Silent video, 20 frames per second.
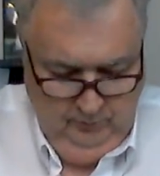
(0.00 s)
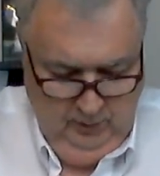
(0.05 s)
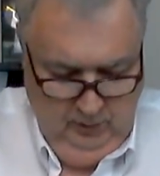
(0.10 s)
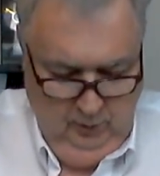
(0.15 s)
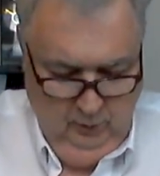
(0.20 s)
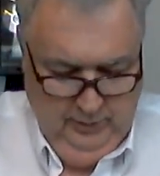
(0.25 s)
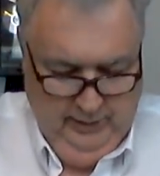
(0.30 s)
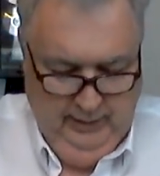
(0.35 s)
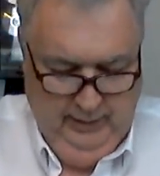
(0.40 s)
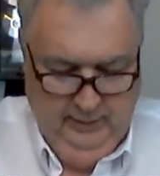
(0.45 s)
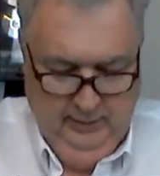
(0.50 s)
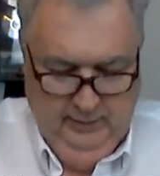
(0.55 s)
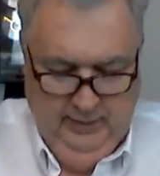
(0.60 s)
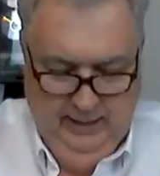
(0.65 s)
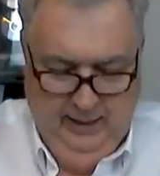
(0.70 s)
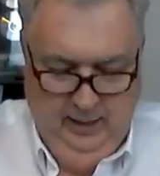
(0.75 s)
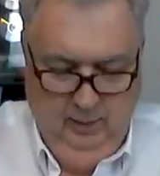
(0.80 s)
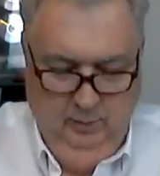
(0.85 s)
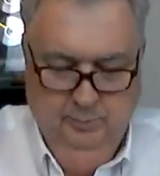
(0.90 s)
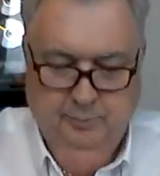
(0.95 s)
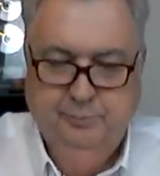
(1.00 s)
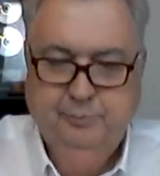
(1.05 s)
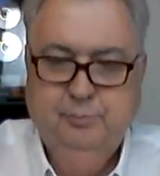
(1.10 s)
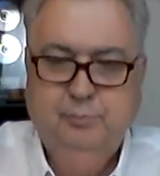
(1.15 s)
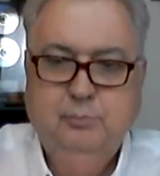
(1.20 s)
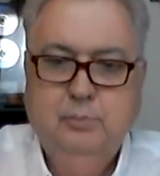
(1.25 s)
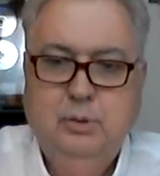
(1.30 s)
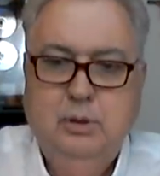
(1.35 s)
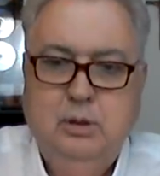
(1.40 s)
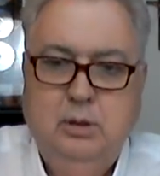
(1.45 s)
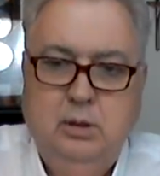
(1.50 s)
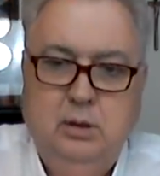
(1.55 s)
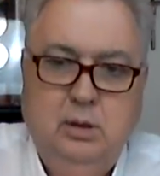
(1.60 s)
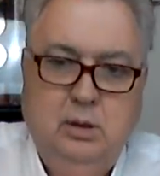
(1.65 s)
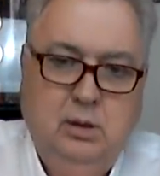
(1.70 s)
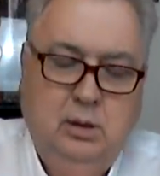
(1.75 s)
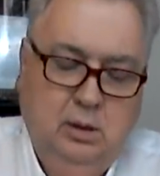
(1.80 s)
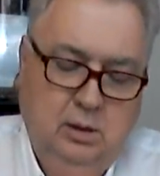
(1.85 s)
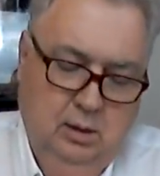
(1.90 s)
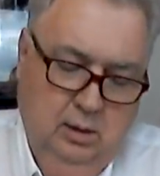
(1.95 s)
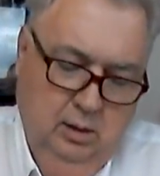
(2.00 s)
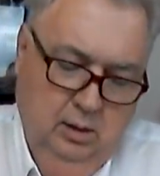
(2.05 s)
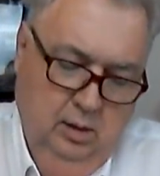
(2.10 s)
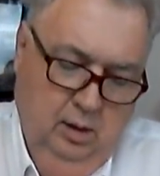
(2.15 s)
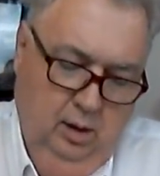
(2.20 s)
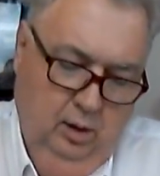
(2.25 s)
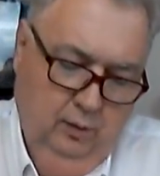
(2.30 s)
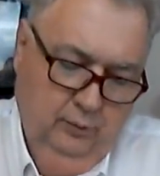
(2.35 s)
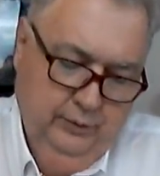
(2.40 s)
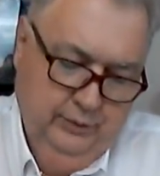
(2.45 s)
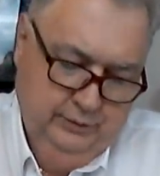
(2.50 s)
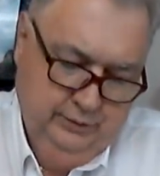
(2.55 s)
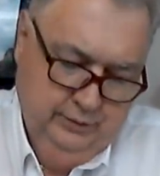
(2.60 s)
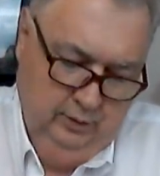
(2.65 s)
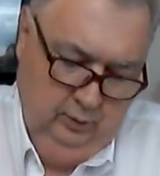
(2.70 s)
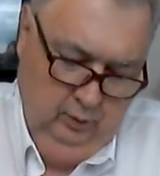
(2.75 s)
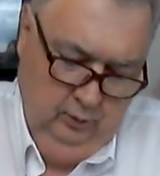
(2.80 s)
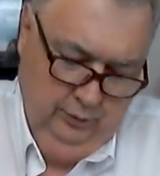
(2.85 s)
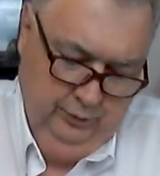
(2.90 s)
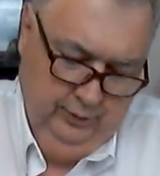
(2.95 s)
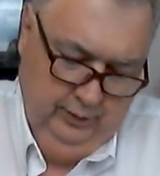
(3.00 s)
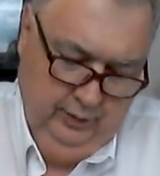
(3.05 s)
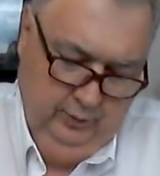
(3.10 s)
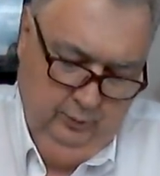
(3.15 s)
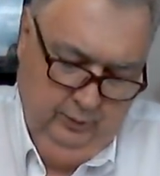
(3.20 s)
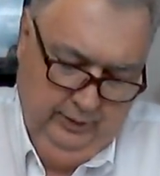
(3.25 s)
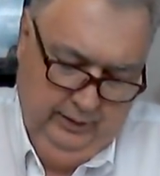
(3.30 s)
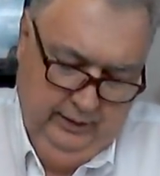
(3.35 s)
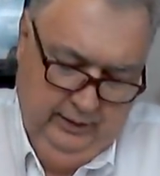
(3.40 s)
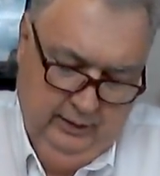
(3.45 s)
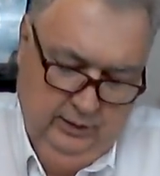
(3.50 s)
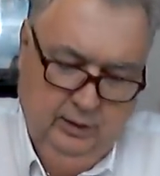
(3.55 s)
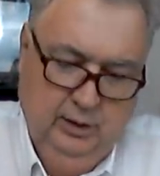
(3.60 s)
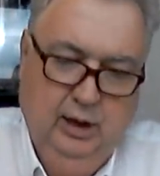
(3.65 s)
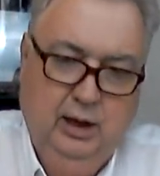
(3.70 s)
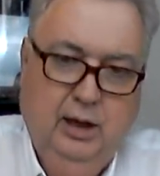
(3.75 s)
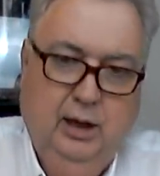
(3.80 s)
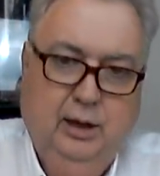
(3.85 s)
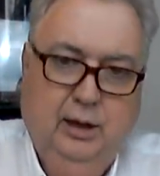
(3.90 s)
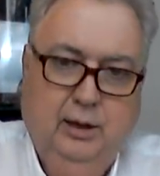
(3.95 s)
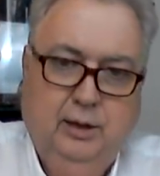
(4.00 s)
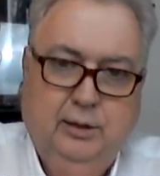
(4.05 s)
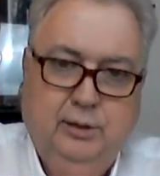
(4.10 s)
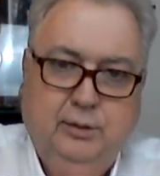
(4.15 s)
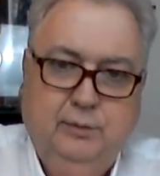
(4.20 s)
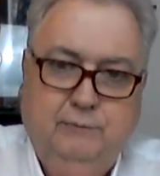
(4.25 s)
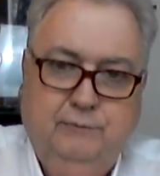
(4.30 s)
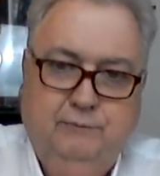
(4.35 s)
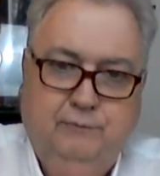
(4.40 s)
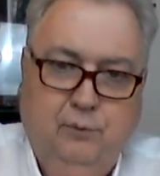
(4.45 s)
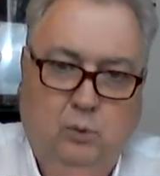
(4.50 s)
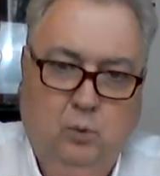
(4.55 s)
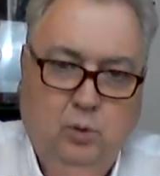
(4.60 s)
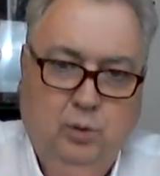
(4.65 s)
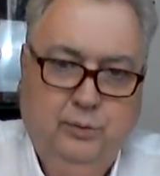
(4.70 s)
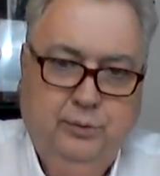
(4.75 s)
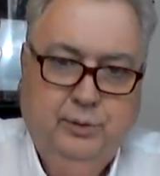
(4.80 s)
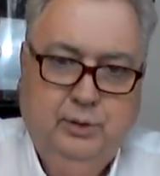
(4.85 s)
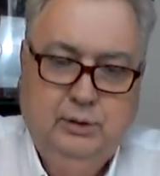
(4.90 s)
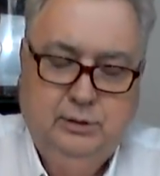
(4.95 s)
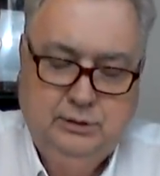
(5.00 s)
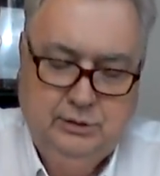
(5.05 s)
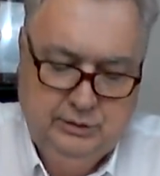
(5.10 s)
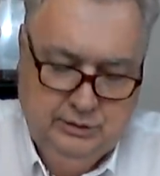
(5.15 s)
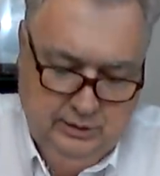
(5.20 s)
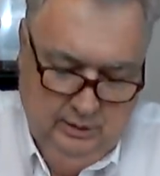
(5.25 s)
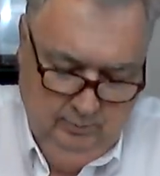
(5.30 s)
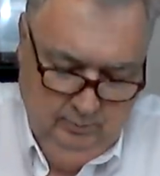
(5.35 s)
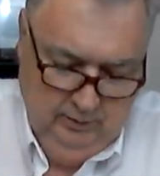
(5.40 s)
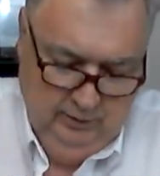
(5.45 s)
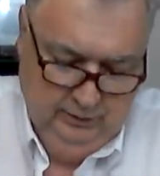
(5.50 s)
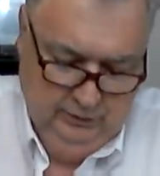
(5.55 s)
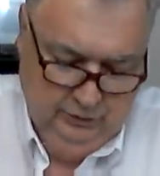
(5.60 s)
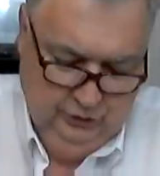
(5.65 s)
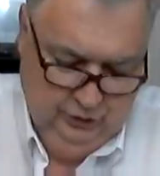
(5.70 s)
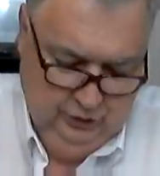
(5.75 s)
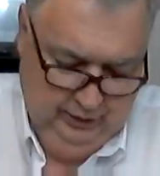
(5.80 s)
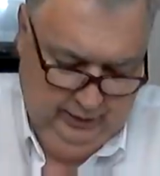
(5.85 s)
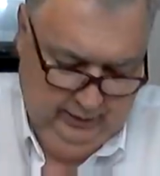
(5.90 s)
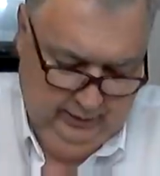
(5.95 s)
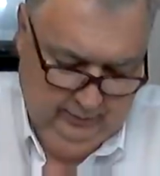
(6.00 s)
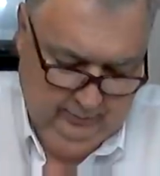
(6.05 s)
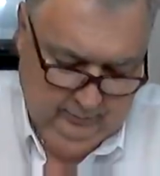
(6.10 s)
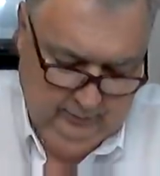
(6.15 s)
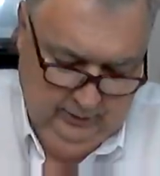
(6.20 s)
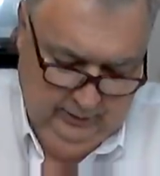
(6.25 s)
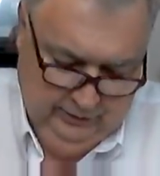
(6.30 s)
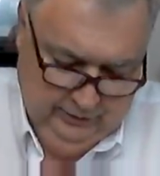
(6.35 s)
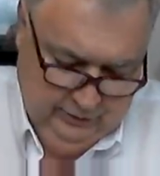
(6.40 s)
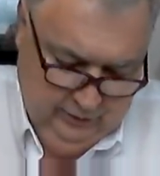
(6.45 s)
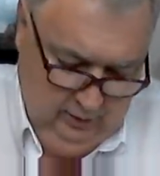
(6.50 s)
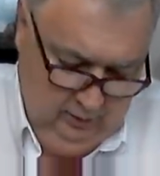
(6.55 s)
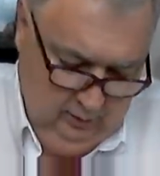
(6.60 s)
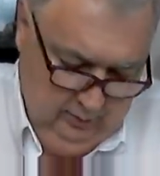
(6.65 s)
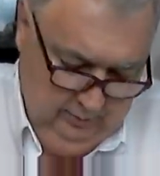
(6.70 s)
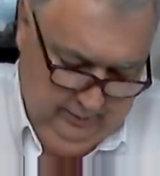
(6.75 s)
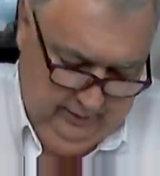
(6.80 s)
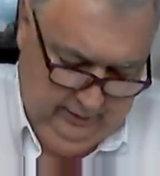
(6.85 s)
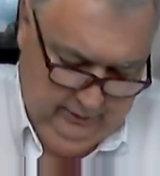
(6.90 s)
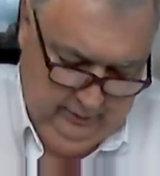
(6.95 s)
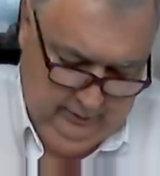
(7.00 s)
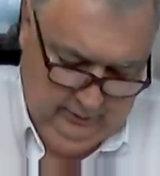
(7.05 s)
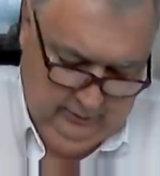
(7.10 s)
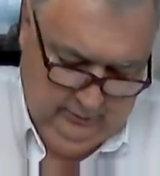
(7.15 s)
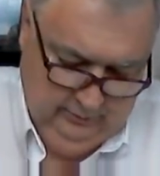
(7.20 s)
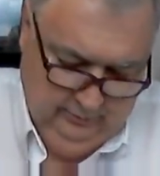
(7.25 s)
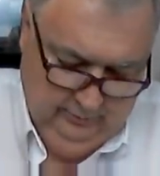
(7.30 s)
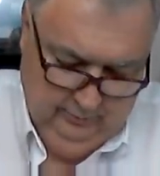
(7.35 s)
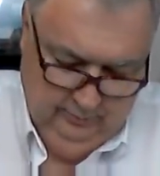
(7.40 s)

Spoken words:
Okay, now, on this whole thing, we're getting a fourth stimulus check. Let's talk about this.